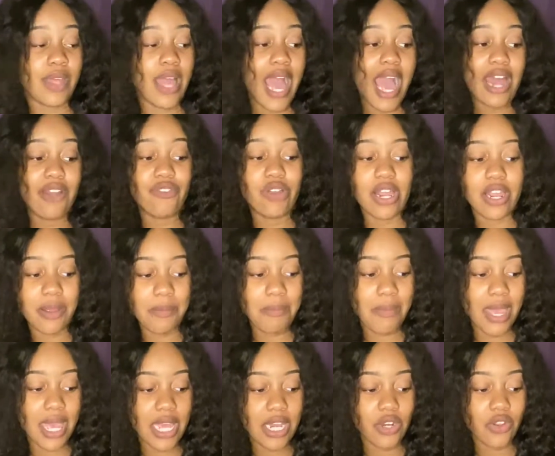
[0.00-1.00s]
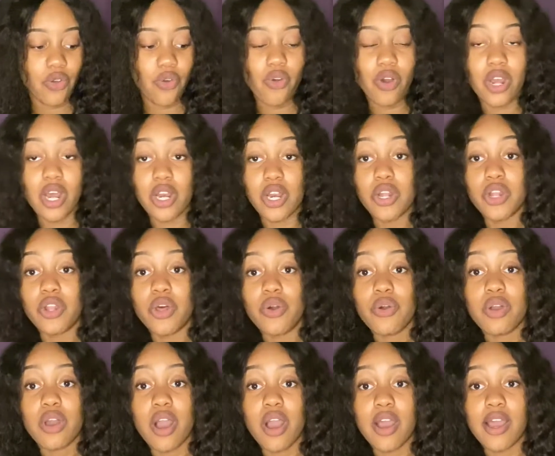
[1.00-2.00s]
I'd recommend going on a
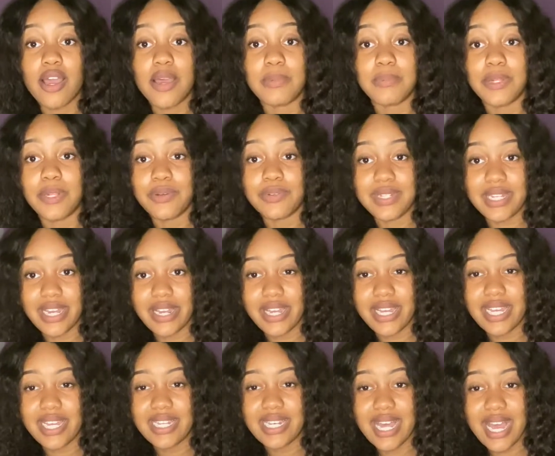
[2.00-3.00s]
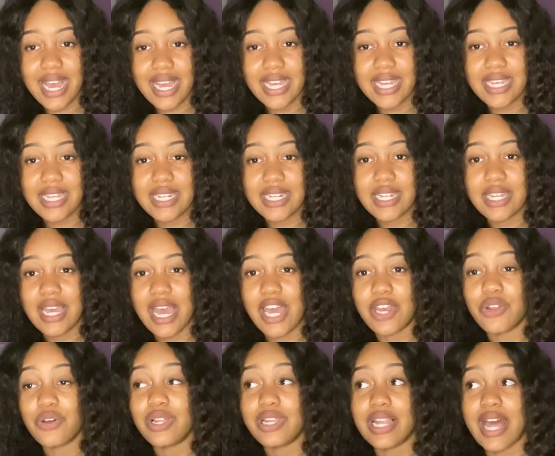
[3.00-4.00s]
low carb, low dairy diet. I
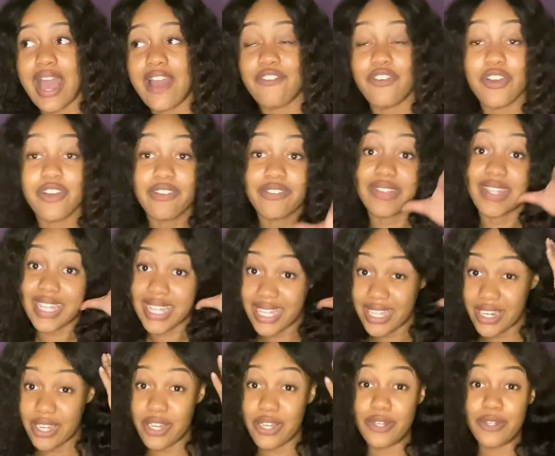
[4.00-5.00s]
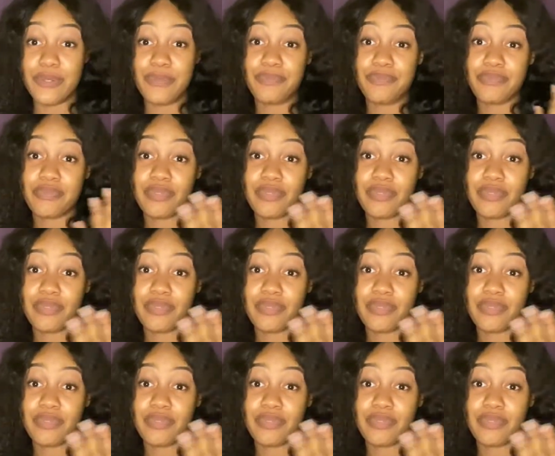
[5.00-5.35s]
know I've heard of keto,